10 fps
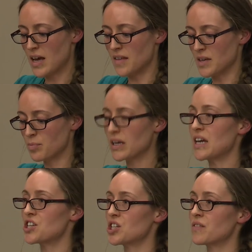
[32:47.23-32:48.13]
The
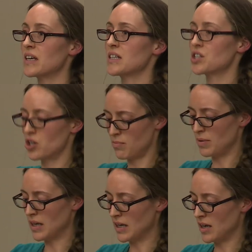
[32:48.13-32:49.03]
implication of this could
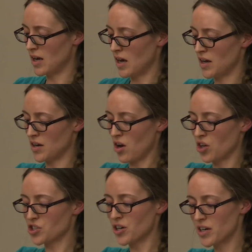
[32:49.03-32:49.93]
be an
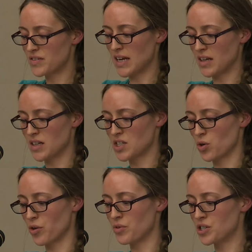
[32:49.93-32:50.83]
alternative sentence
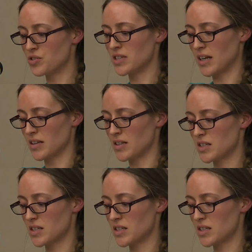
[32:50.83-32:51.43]
or a reduced sentence,